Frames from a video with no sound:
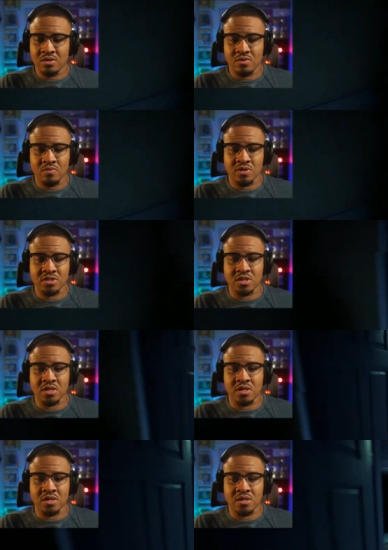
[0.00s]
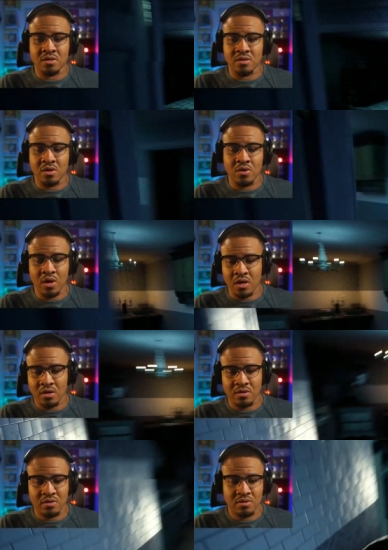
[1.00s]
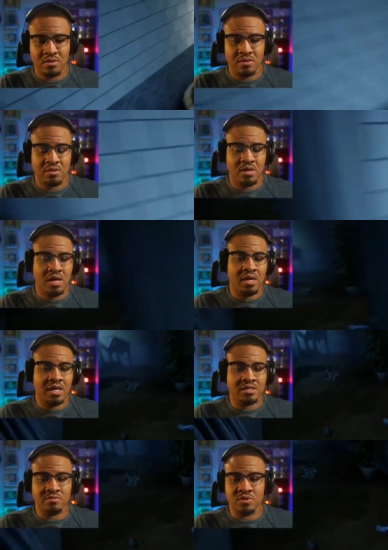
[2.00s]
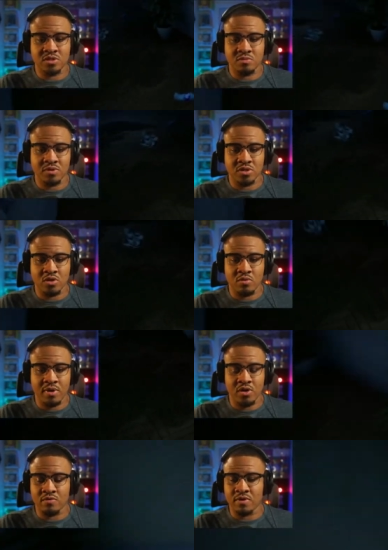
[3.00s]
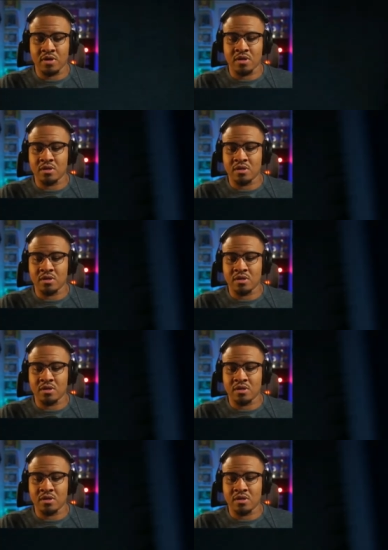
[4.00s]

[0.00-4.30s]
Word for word: Where's the, okay. I guess I'm just supposed to go back over here.